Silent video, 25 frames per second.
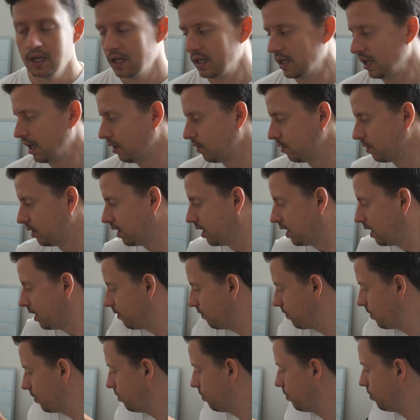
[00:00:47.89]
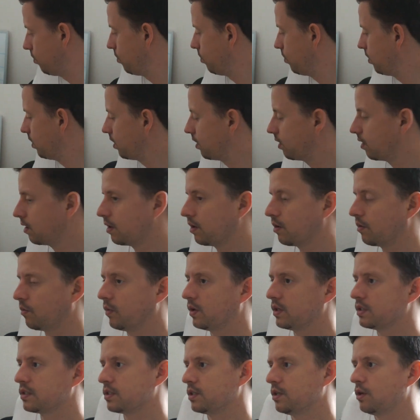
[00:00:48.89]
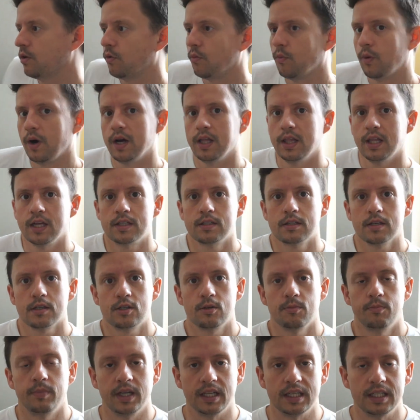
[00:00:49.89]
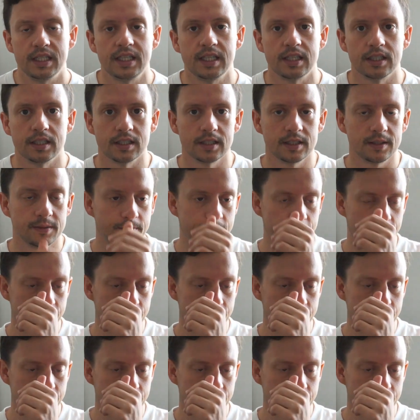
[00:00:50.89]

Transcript: Now, if you want to know why that's such a big deal,